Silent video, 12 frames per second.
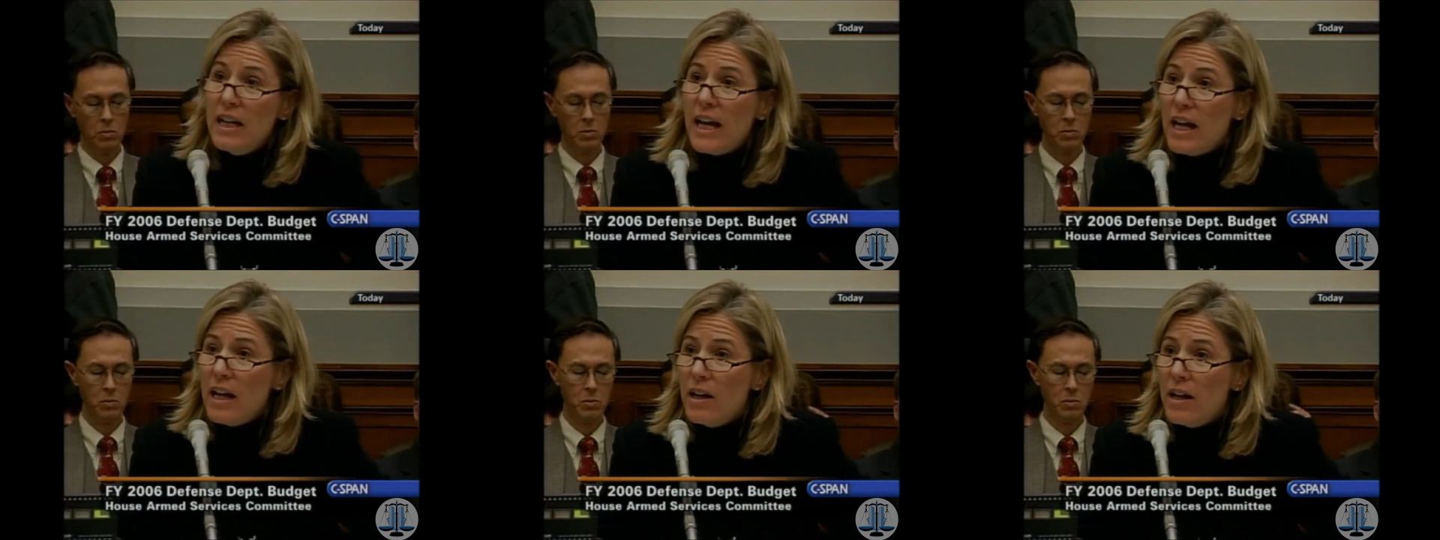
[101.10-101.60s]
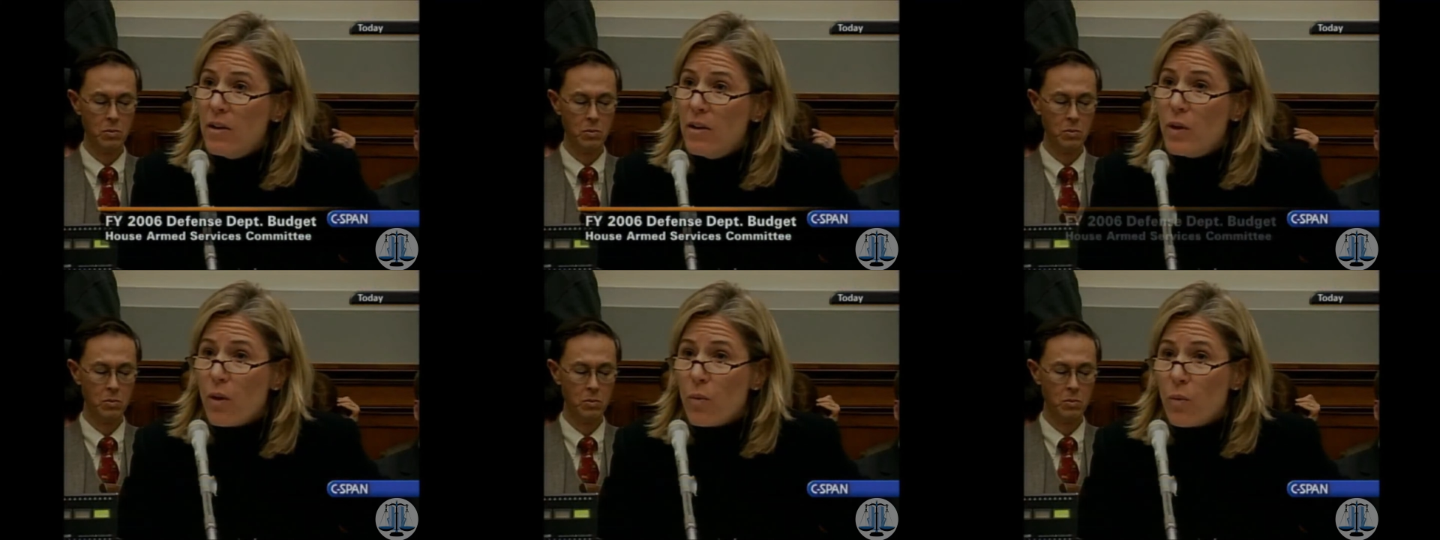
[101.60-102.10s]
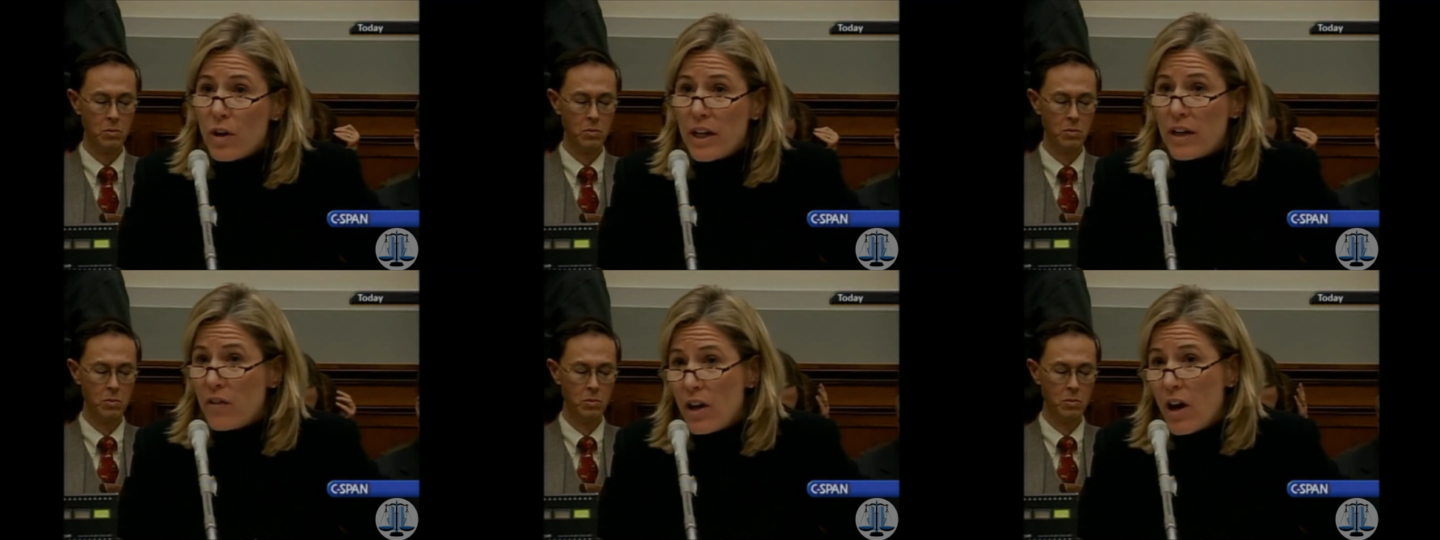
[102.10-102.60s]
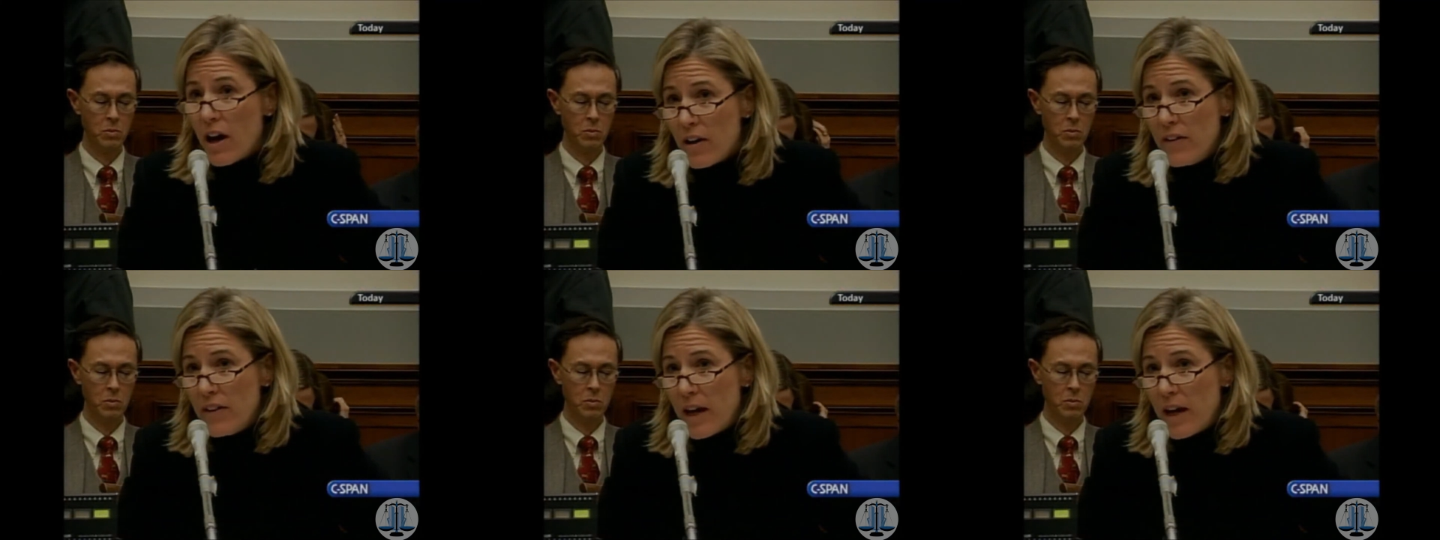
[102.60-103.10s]
Speaker 1: and uh, we are working very hard
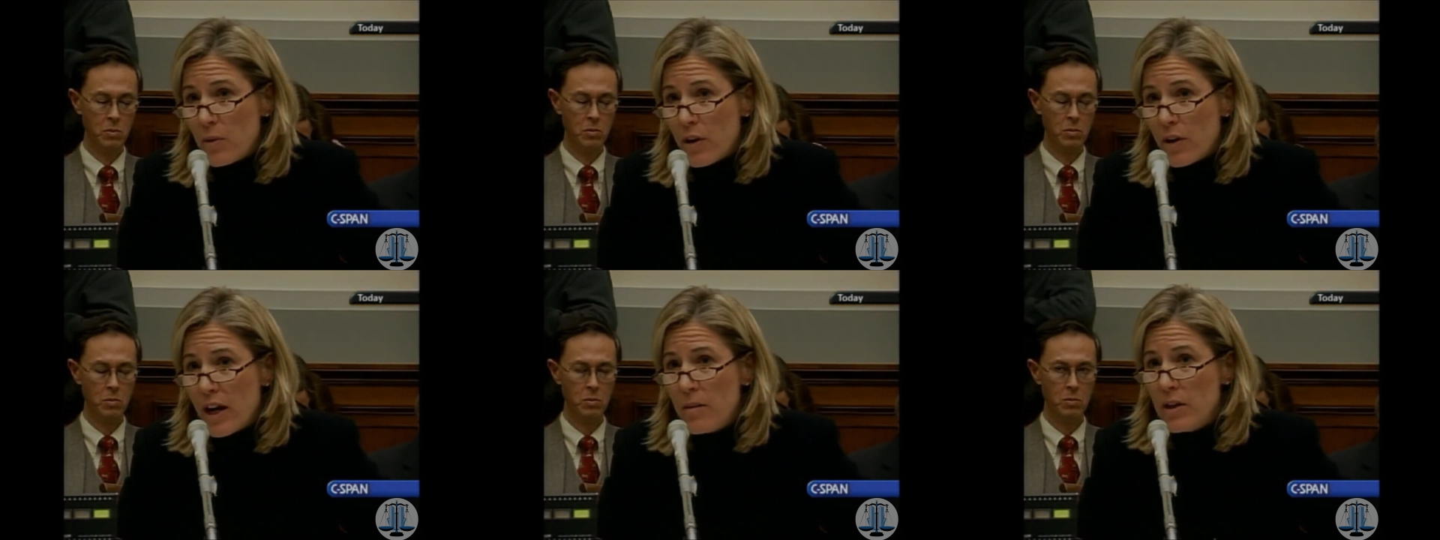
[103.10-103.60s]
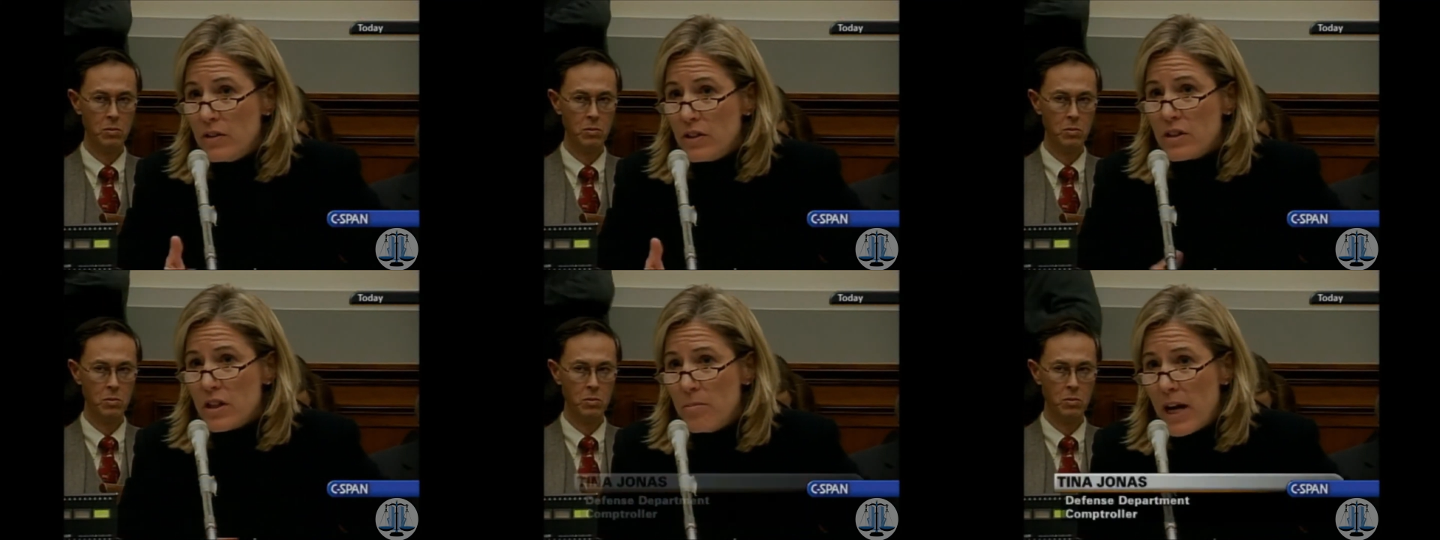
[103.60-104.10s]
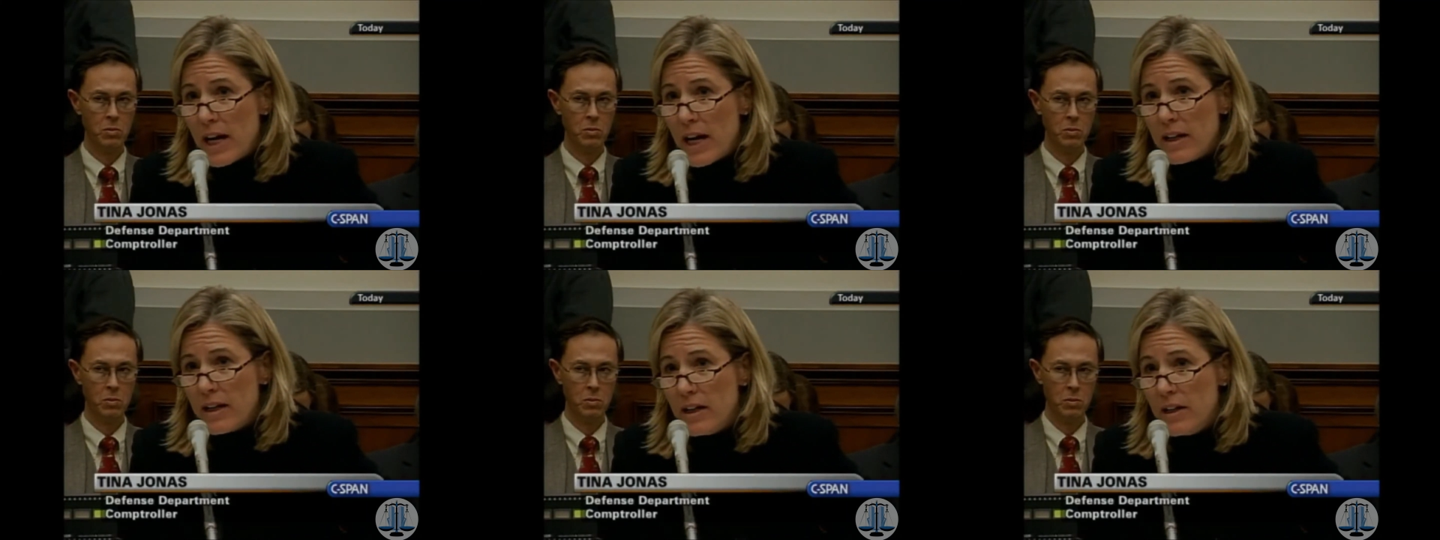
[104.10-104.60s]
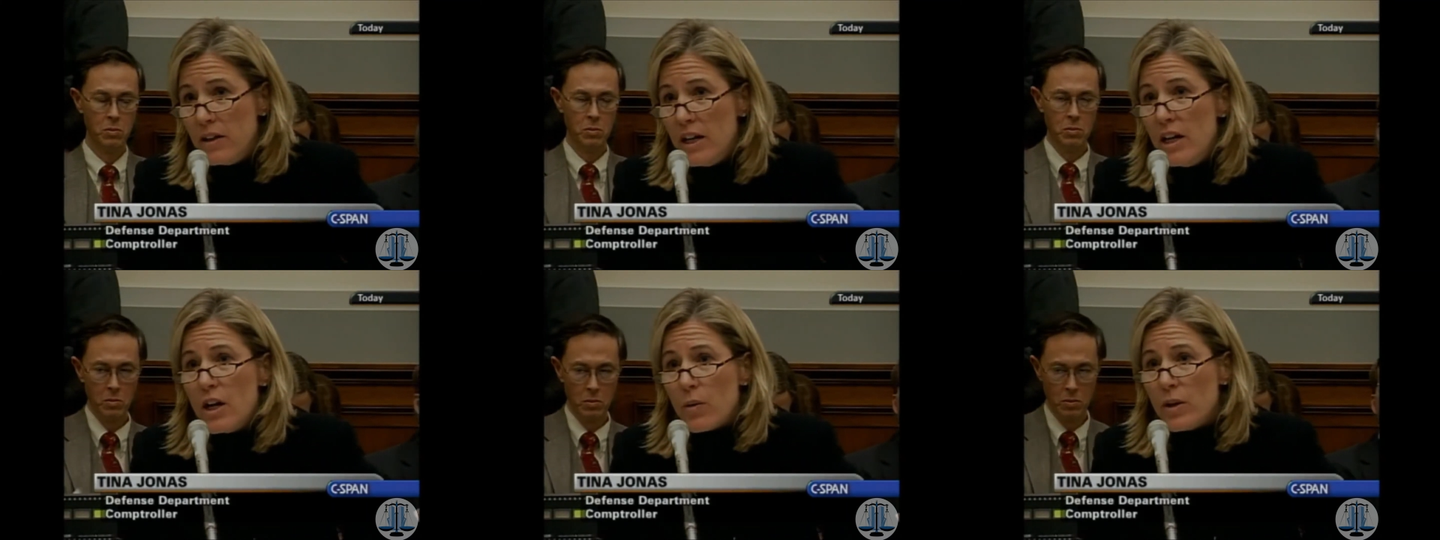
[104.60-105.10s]
on that program. I've just come back uh,
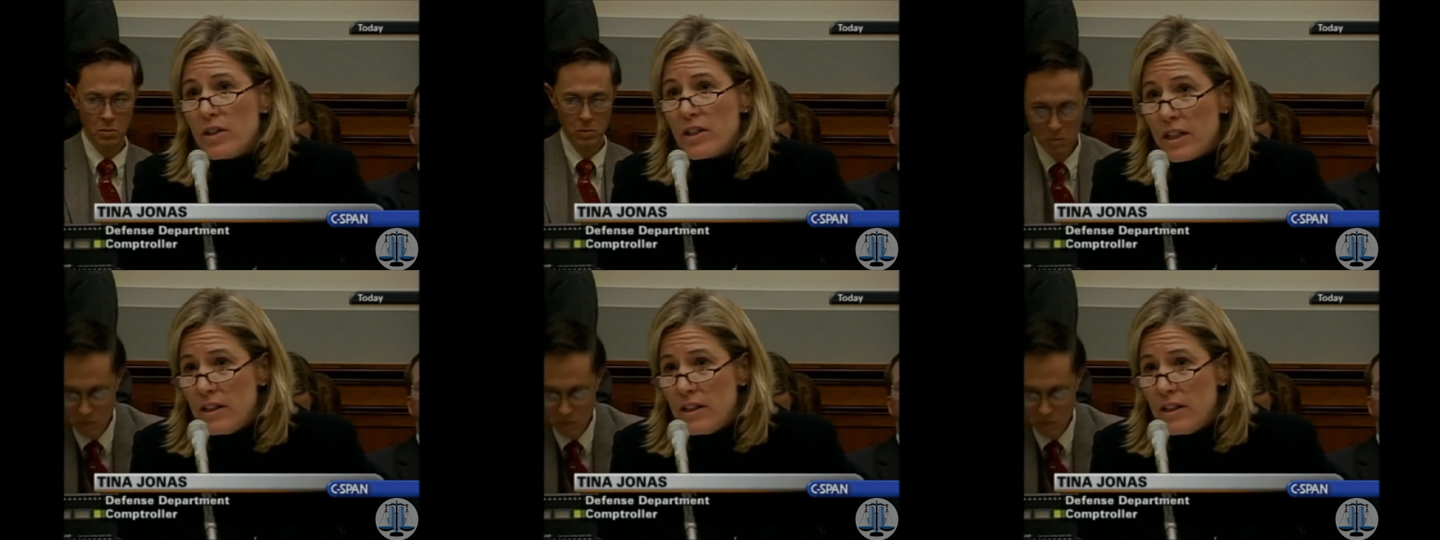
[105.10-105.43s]
recently.